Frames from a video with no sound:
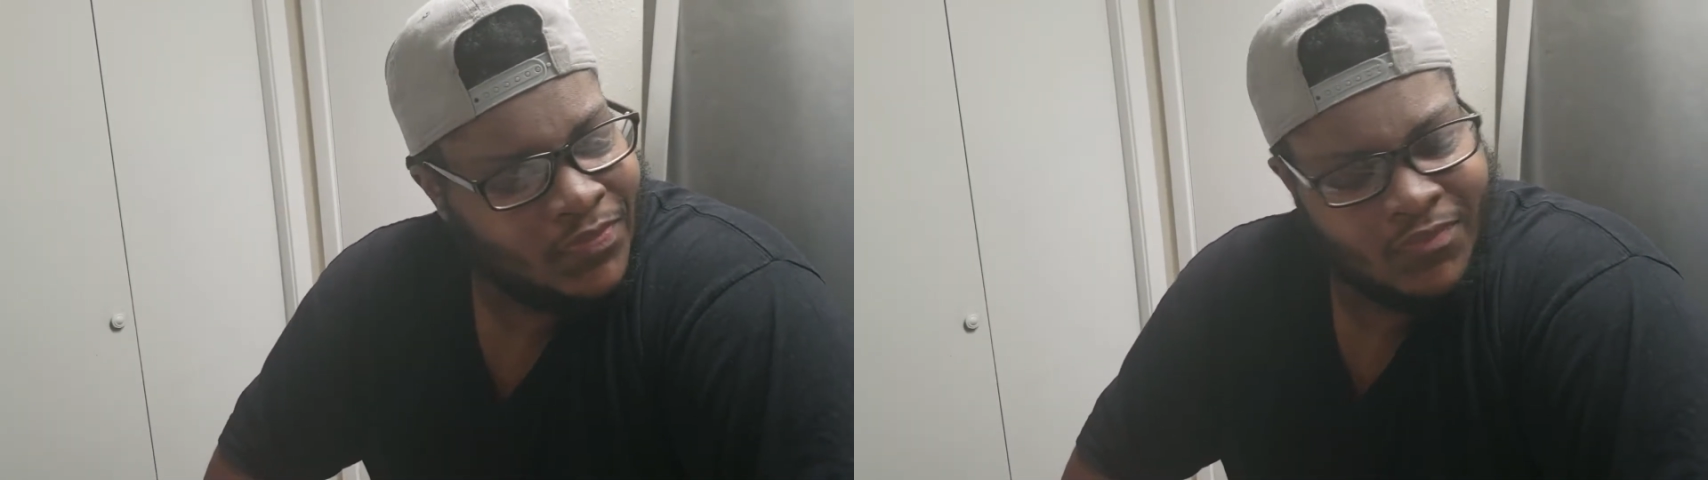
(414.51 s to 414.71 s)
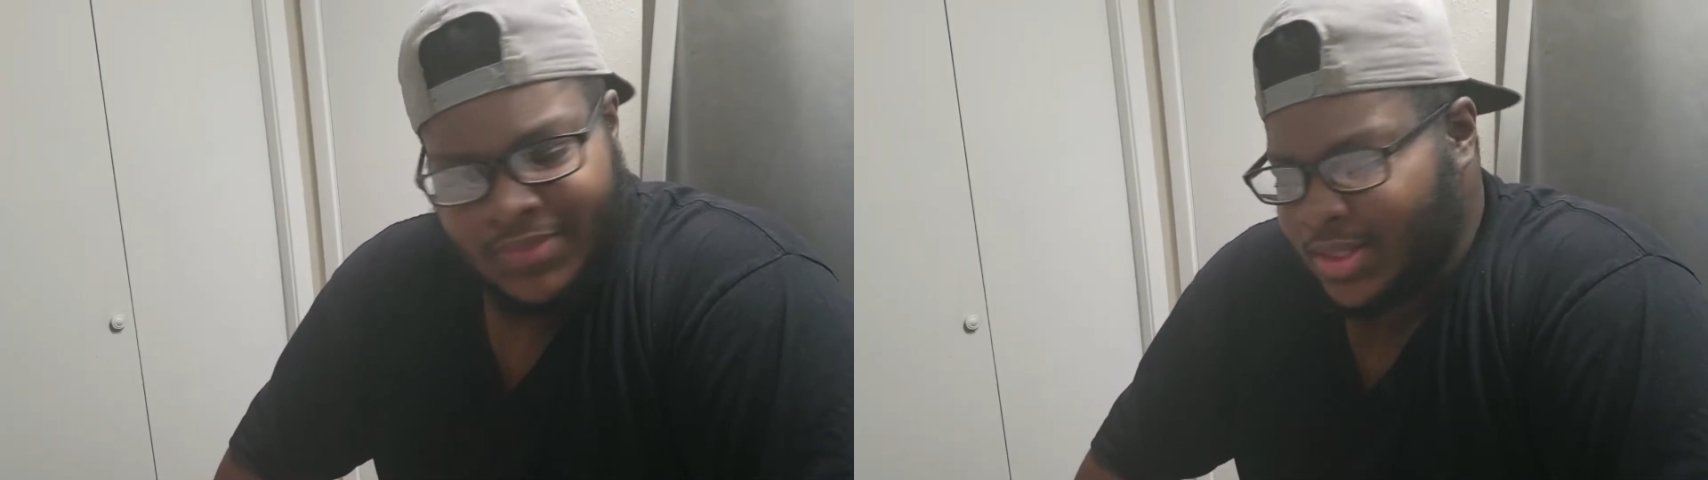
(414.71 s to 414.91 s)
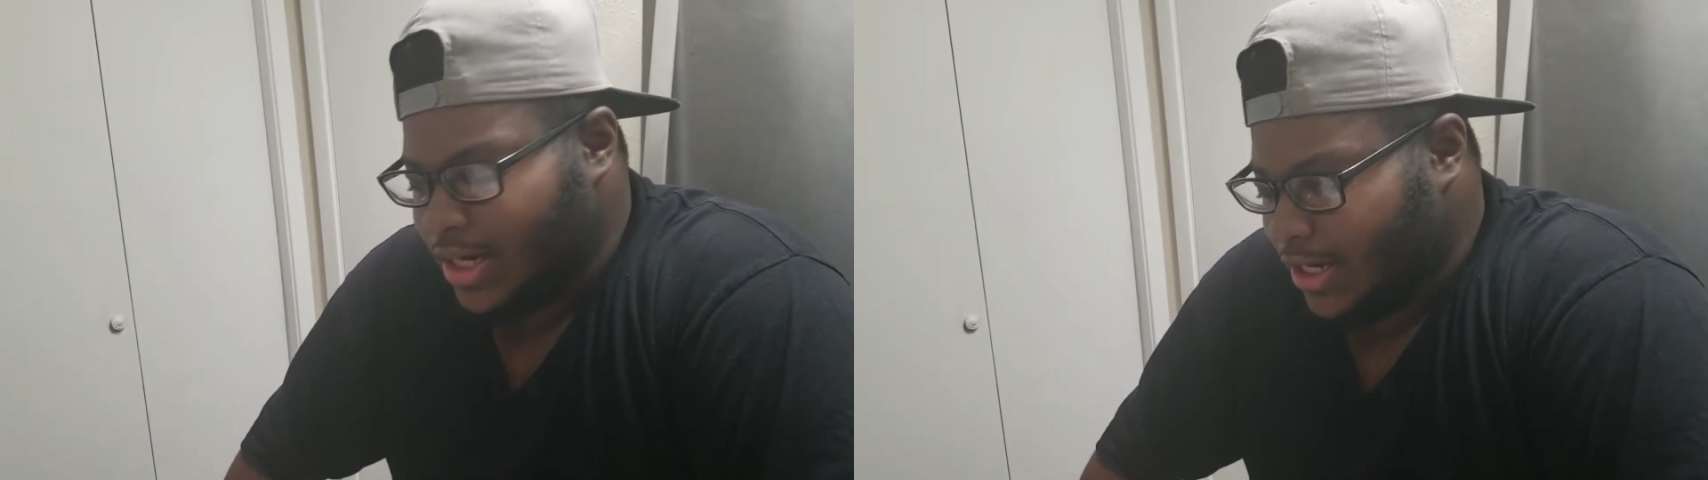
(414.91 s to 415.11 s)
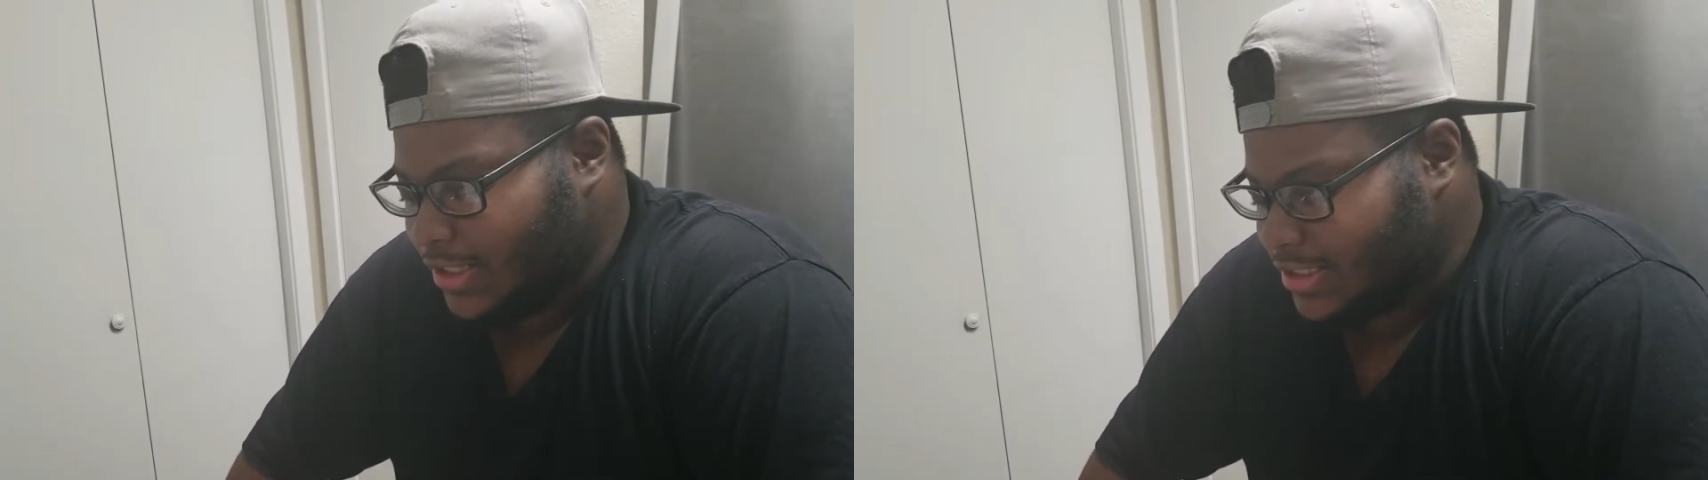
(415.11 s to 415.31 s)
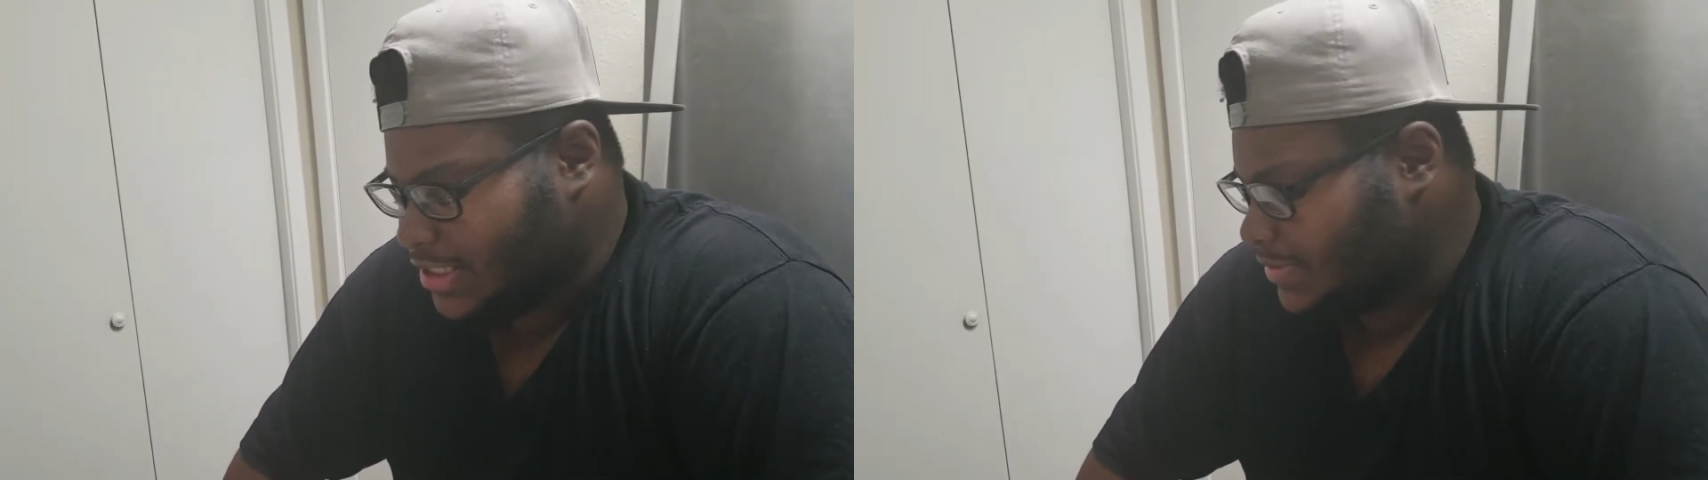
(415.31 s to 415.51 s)
Oh, that tastes
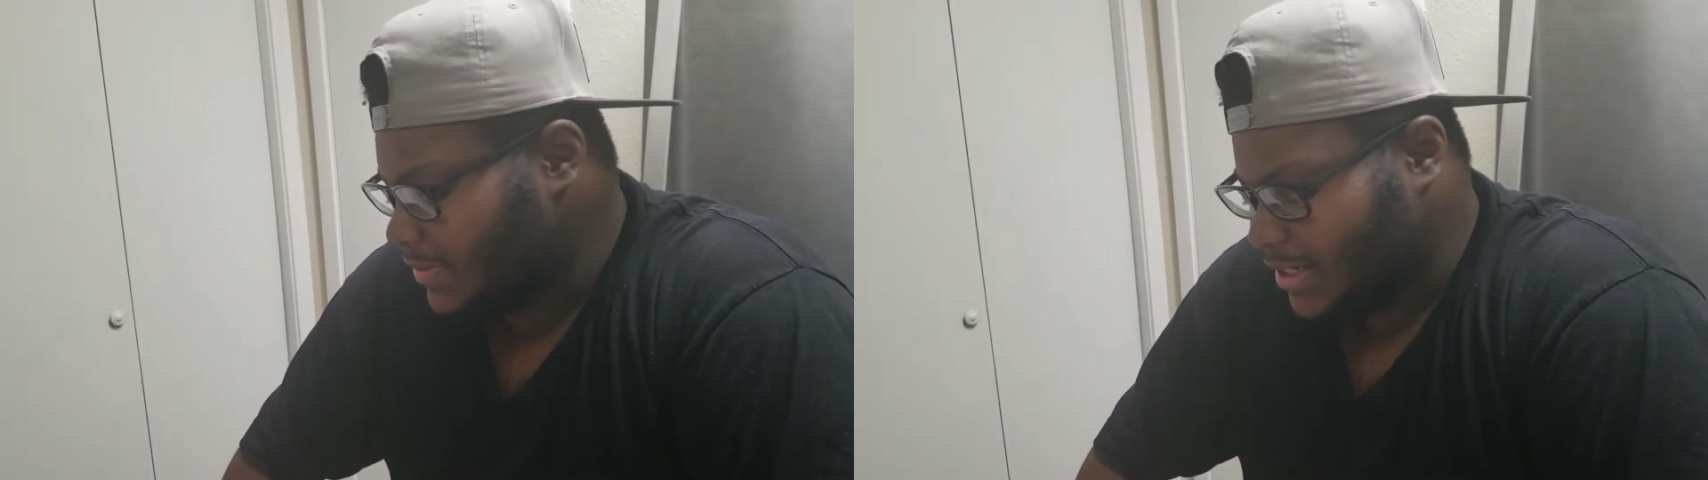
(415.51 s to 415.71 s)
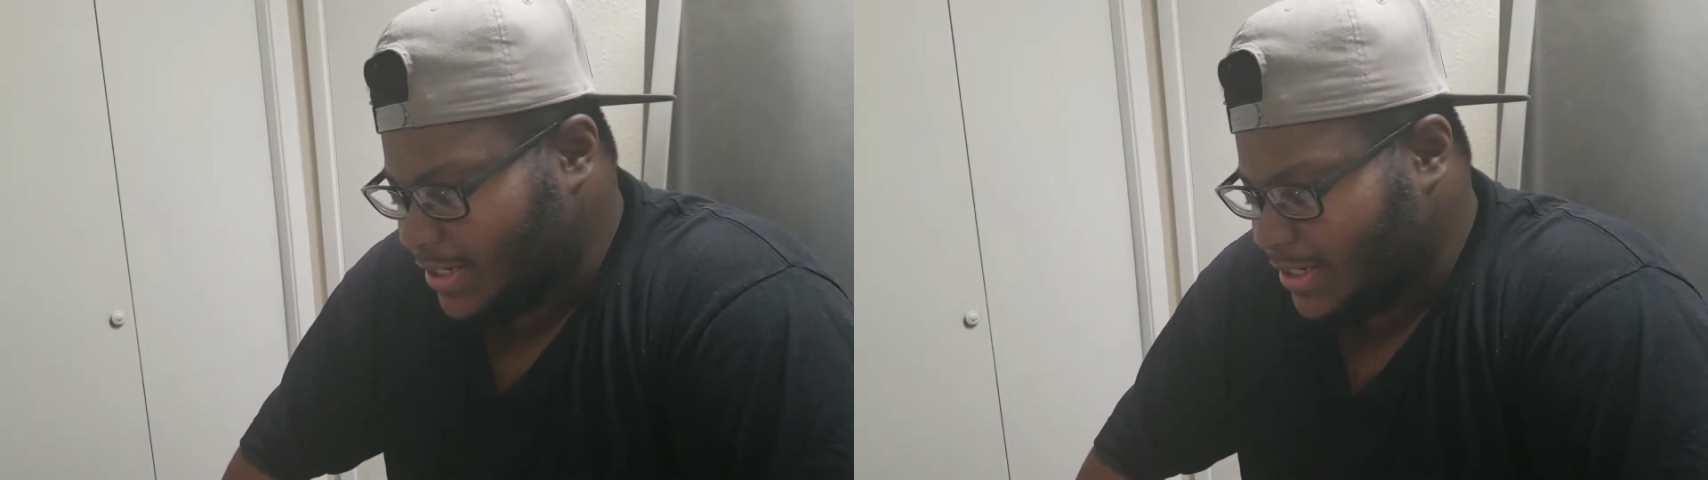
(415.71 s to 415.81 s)
bad. I